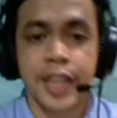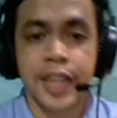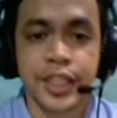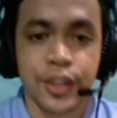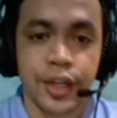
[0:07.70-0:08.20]

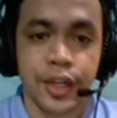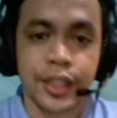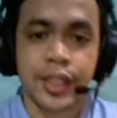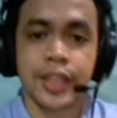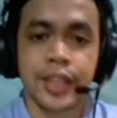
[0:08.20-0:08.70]

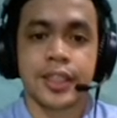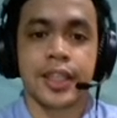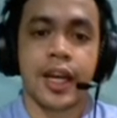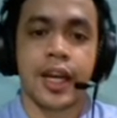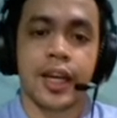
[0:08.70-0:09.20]
lesson, let's
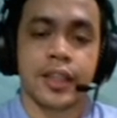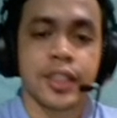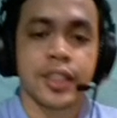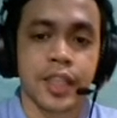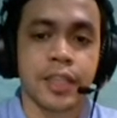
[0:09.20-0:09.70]

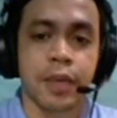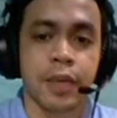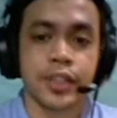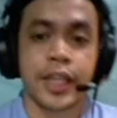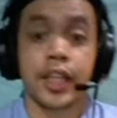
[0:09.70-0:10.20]
discuss
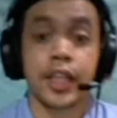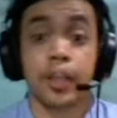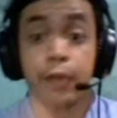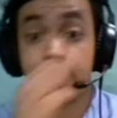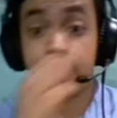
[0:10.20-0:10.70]
about saying
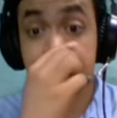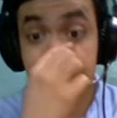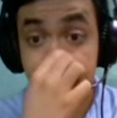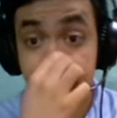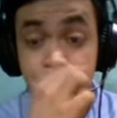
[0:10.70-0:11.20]
WH
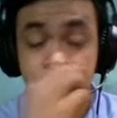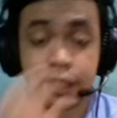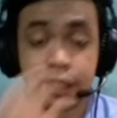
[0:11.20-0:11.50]
questions